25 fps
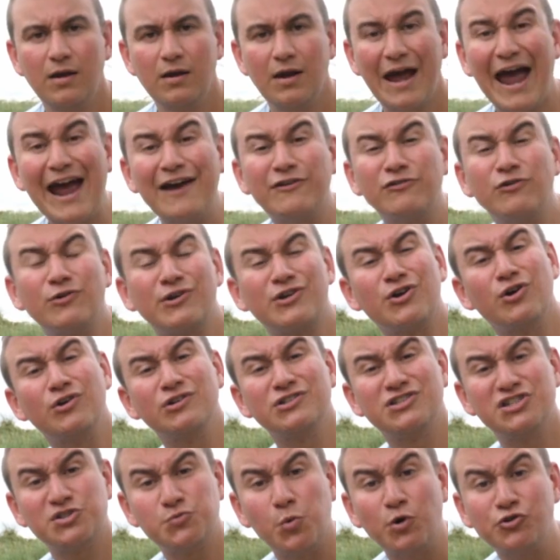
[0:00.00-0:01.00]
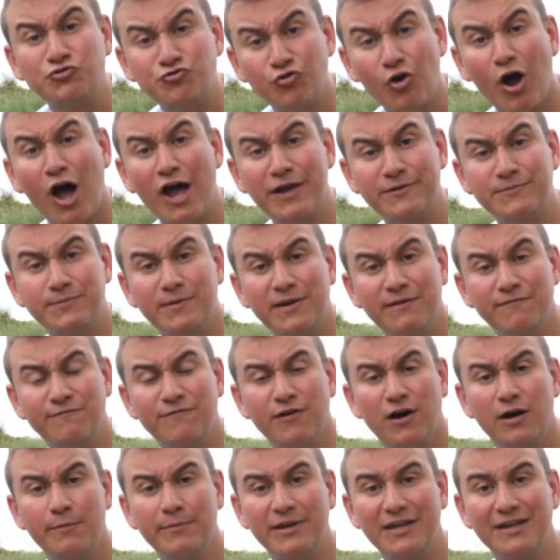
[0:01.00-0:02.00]
Agroecology is what drives me in
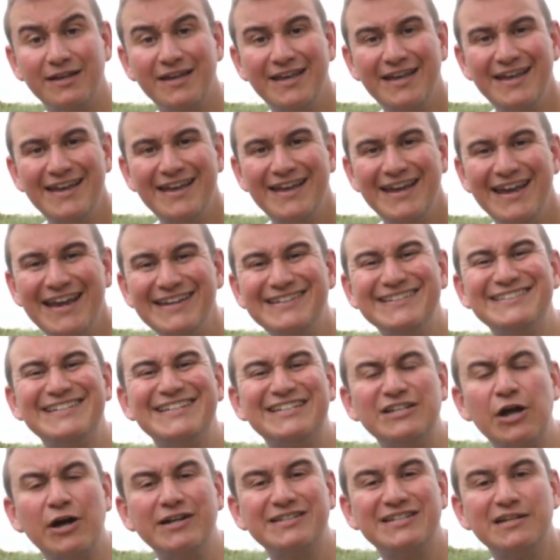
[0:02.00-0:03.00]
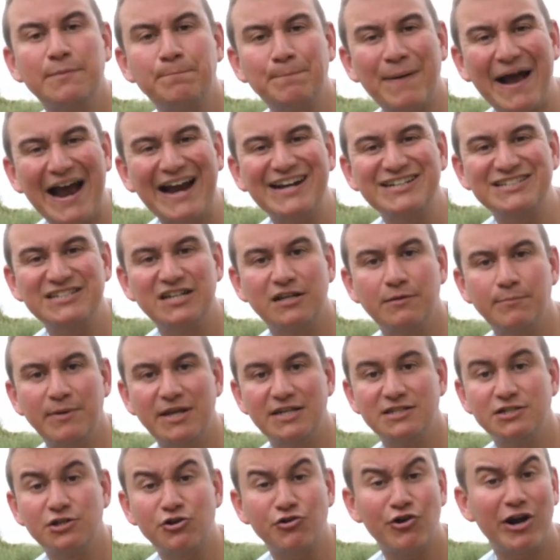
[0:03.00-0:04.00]
farming. It has ignited a passion in
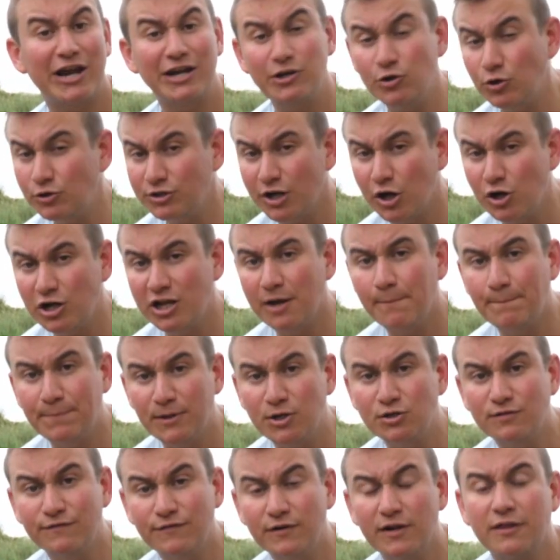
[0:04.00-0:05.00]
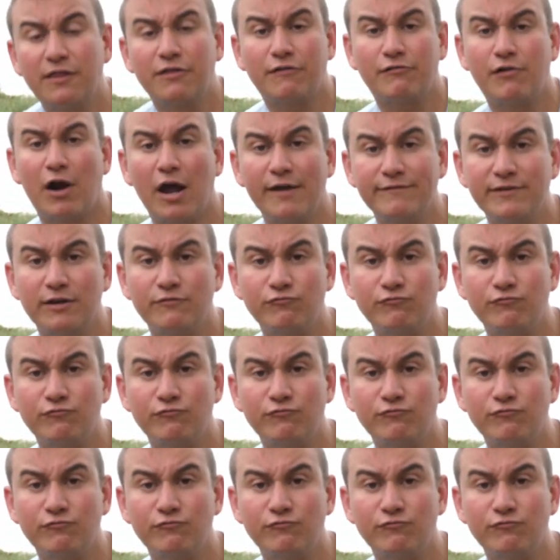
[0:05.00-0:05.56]
me to create not only a beautiful and thriving